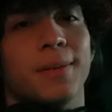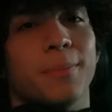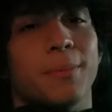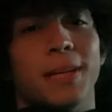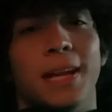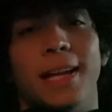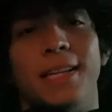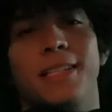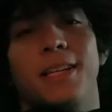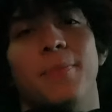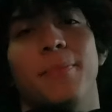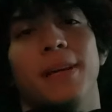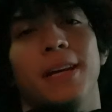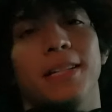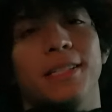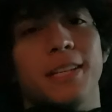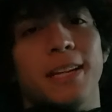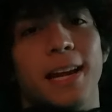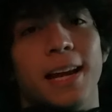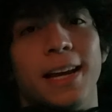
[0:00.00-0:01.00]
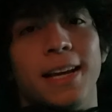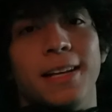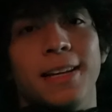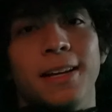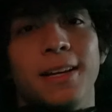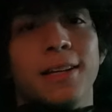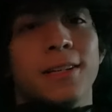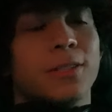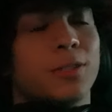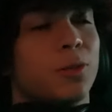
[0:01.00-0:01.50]
But yeah, that's gonna be it today.
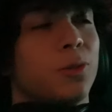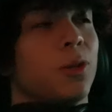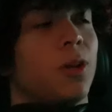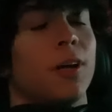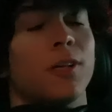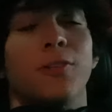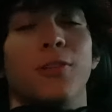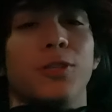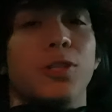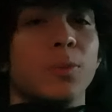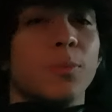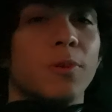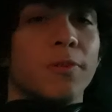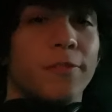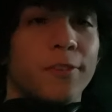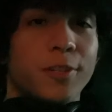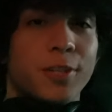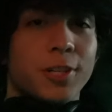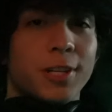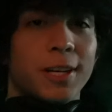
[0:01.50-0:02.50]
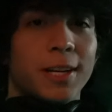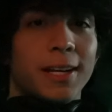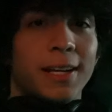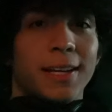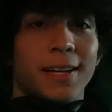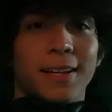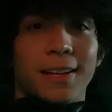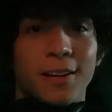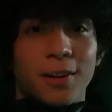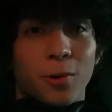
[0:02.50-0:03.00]
So you lost your sumo
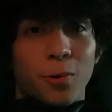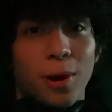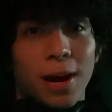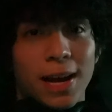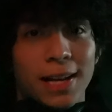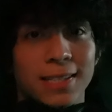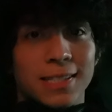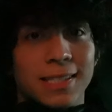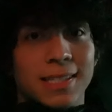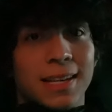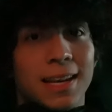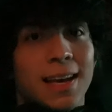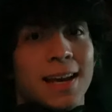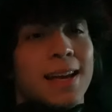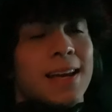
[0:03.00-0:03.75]
virginity. Congrats.